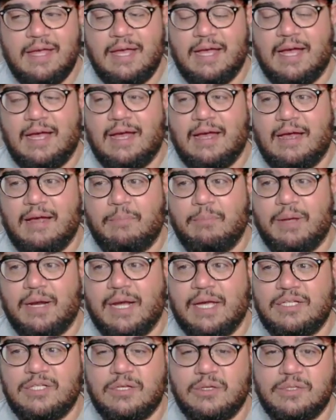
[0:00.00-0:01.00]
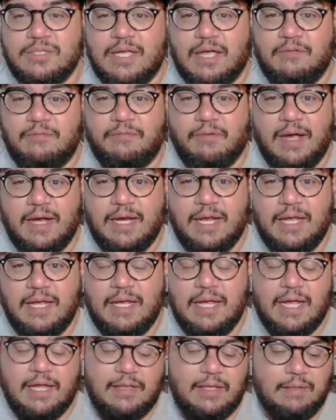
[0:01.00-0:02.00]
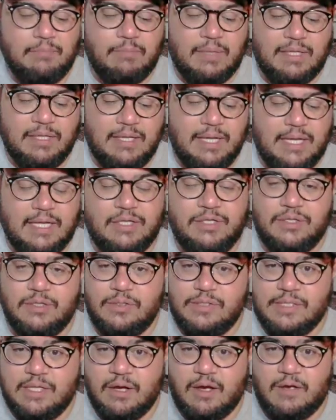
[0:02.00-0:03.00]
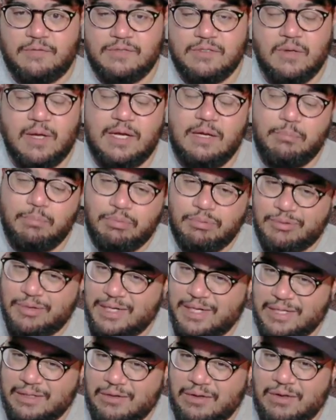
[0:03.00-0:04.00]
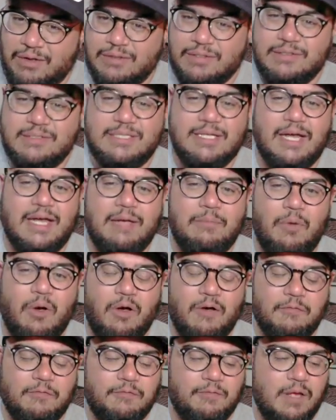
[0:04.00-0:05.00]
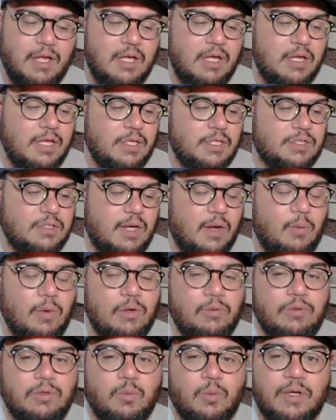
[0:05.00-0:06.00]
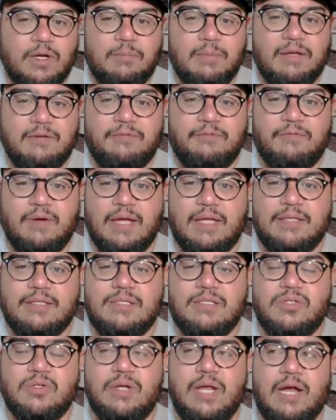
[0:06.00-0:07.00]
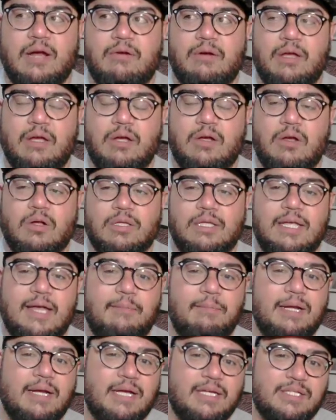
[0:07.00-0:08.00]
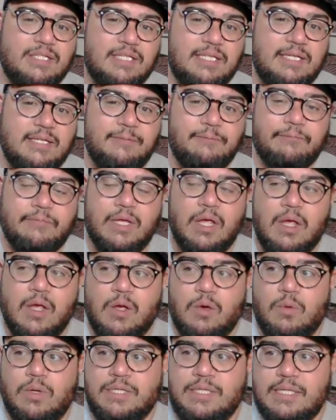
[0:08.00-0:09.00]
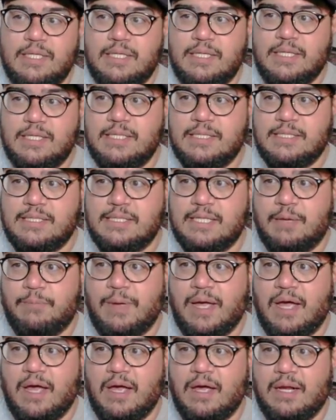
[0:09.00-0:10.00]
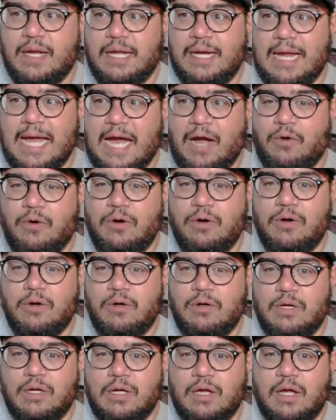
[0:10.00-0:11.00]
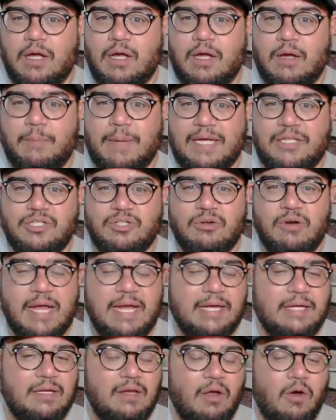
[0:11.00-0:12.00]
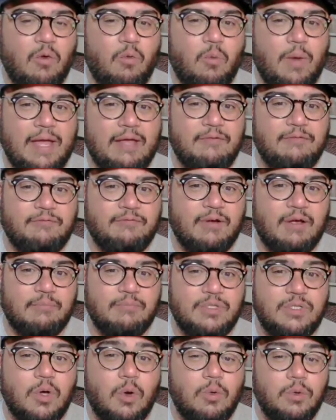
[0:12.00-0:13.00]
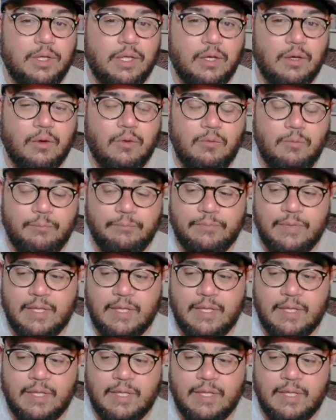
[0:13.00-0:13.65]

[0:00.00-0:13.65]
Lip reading: but I chose to have Friday and then Monday and Tuesday off, so I had a pretty long time off. So I went with one of my friends to an area called Yamanashi, which is about an hour by train away from Tokyo,